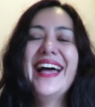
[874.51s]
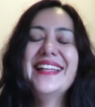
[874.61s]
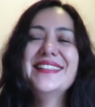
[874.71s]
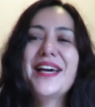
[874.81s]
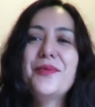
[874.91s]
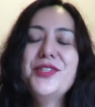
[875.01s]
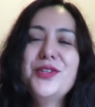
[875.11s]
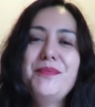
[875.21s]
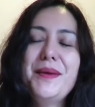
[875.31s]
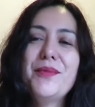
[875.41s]
and we
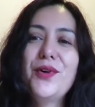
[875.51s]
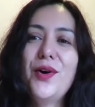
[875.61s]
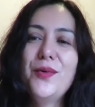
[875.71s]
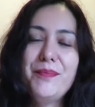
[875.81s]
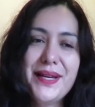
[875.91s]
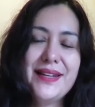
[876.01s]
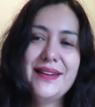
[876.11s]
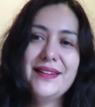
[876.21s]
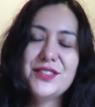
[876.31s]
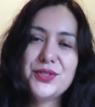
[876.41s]
should be more
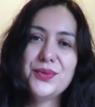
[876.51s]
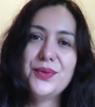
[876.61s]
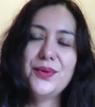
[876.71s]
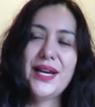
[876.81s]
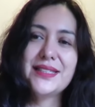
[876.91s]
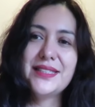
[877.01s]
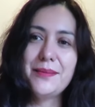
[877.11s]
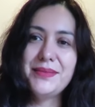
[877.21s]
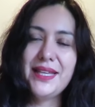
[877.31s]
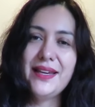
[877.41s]
open to
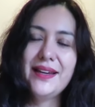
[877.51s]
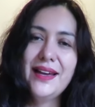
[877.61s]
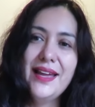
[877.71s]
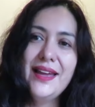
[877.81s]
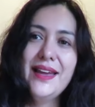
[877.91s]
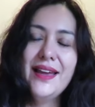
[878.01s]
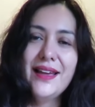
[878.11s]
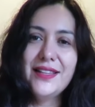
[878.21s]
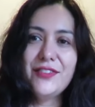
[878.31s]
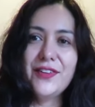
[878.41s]
accepting
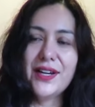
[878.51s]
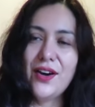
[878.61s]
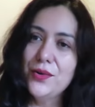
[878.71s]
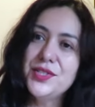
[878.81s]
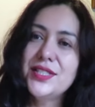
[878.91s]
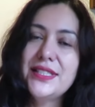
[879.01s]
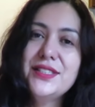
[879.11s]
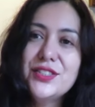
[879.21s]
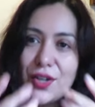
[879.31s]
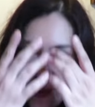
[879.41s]
different coaches
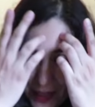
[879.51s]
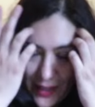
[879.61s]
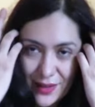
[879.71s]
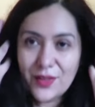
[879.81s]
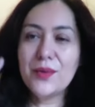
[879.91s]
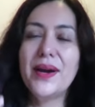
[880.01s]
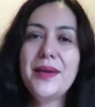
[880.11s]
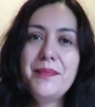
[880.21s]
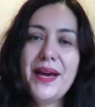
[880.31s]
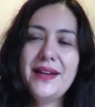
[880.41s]
in sewing, the
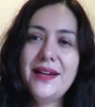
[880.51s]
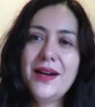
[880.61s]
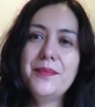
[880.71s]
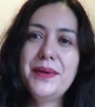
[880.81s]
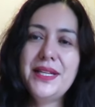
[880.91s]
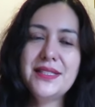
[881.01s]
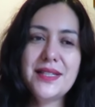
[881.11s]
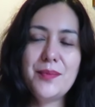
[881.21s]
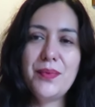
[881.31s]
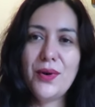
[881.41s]
way pattern
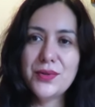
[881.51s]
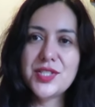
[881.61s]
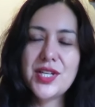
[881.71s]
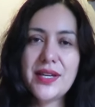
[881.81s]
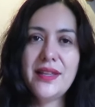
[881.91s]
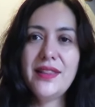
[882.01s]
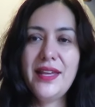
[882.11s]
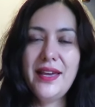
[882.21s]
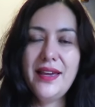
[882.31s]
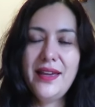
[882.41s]
companies approach
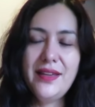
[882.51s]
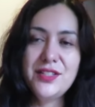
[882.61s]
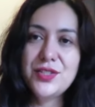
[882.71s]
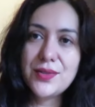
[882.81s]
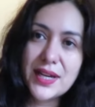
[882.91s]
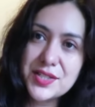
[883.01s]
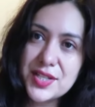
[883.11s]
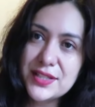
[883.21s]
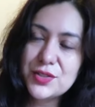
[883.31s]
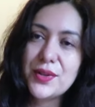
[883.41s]
their
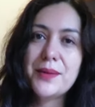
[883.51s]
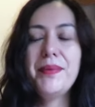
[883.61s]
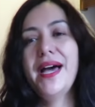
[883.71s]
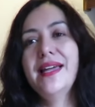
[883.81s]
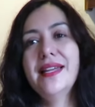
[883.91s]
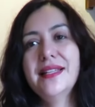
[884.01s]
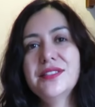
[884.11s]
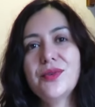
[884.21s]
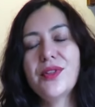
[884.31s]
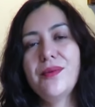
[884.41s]
instructions or their
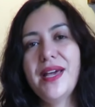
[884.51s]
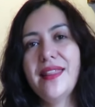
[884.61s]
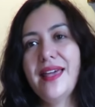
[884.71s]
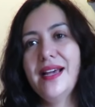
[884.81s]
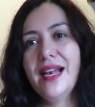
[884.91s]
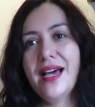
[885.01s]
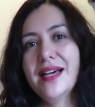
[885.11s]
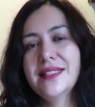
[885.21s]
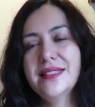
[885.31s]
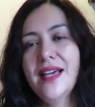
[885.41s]
patterns or the way they
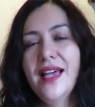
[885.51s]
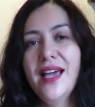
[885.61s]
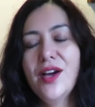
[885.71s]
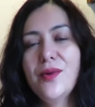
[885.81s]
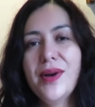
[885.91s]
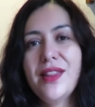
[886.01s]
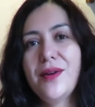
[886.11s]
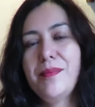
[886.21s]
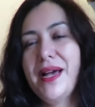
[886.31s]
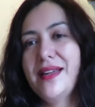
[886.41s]
class
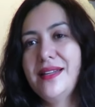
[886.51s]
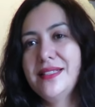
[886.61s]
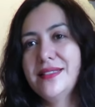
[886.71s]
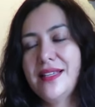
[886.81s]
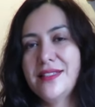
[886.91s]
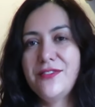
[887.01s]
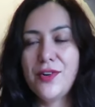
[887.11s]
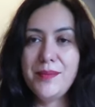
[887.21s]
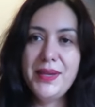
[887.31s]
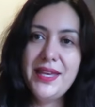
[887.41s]
whether a pattern is, is
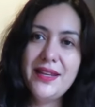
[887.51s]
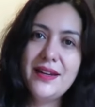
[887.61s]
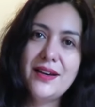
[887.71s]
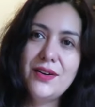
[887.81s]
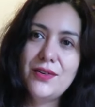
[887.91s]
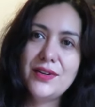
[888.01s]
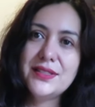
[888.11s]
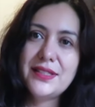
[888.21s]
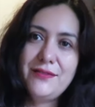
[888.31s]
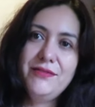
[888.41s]
for a beginner or
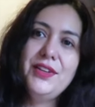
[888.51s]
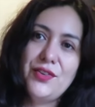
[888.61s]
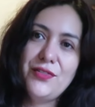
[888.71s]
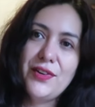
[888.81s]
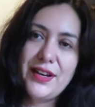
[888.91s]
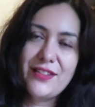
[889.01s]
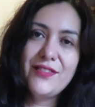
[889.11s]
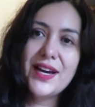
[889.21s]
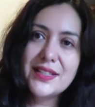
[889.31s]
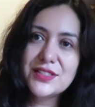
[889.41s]
is it, you know for an
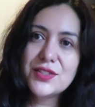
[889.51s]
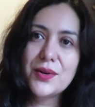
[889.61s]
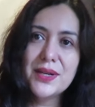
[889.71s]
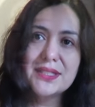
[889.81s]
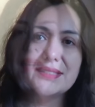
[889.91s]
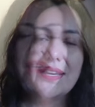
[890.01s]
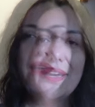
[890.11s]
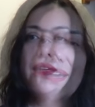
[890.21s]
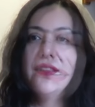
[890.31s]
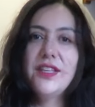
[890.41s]
advanced sewist.
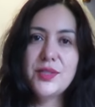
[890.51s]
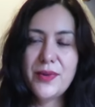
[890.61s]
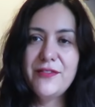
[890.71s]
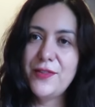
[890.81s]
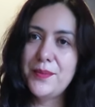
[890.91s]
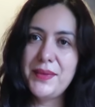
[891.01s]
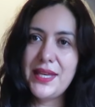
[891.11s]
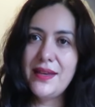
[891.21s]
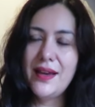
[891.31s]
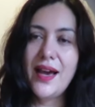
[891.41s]
This one for
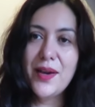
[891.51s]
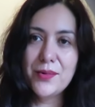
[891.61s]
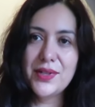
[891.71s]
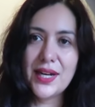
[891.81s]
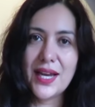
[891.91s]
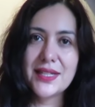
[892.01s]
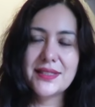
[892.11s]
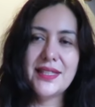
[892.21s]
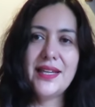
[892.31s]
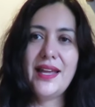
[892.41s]
me, I would
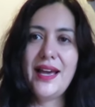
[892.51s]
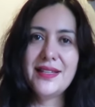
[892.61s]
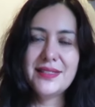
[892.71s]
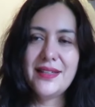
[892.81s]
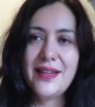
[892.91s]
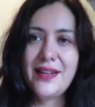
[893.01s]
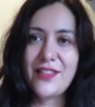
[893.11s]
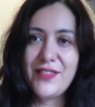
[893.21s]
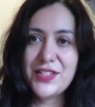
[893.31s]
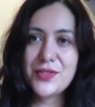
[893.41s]
class it as an
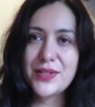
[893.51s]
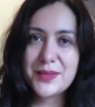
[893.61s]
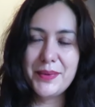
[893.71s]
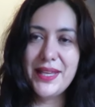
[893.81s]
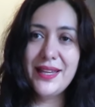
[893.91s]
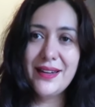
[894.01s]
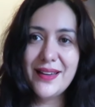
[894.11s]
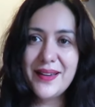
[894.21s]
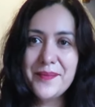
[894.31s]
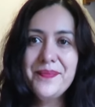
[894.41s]
adventurous
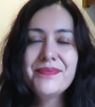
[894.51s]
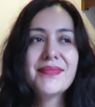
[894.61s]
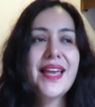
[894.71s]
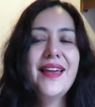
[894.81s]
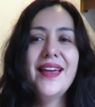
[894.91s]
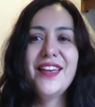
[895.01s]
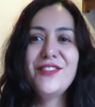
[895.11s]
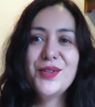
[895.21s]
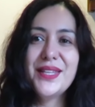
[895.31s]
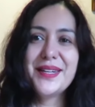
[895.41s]
beginner.
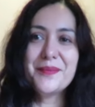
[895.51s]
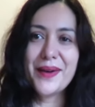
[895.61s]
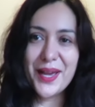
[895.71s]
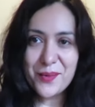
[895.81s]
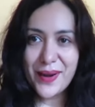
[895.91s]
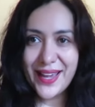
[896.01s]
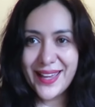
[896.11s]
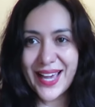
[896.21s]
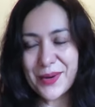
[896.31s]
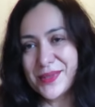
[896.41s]
If you did it my
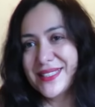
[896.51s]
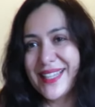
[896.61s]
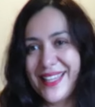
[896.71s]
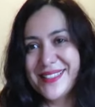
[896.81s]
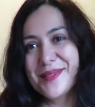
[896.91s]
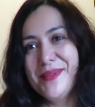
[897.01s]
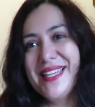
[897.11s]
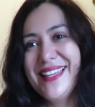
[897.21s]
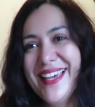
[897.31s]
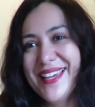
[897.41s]
way, I would say
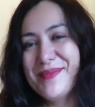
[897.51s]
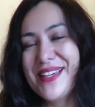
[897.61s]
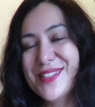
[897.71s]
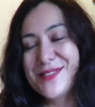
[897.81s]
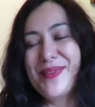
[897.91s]
intermediate because